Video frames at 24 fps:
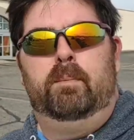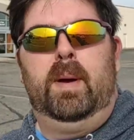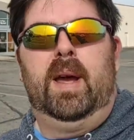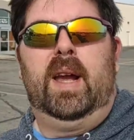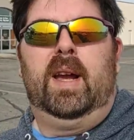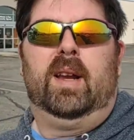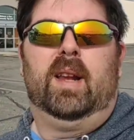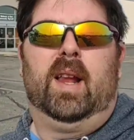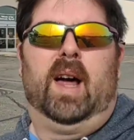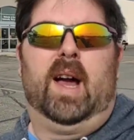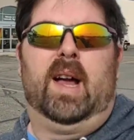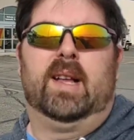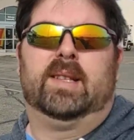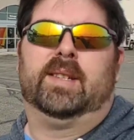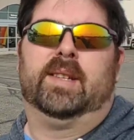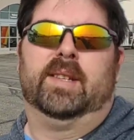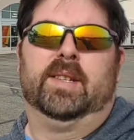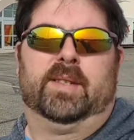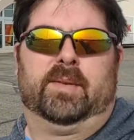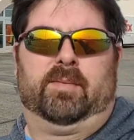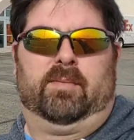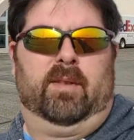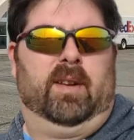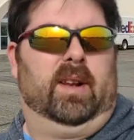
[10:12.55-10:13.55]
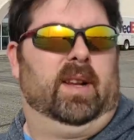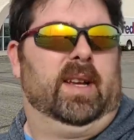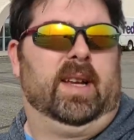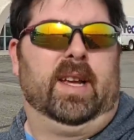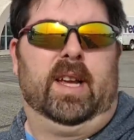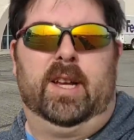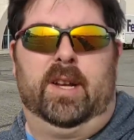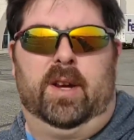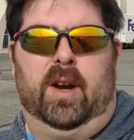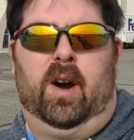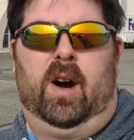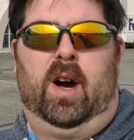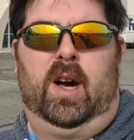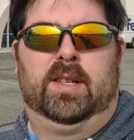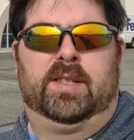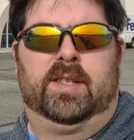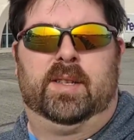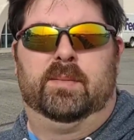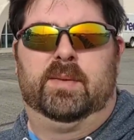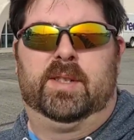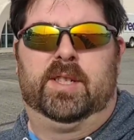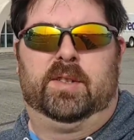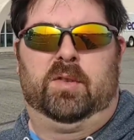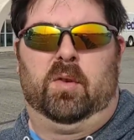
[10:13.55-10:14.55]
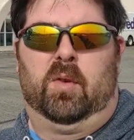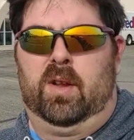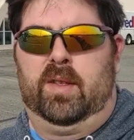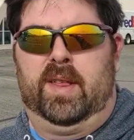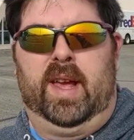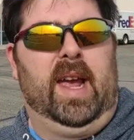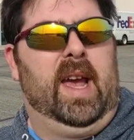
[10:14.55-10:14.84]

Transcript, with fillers: Big Lots is really an awesome store.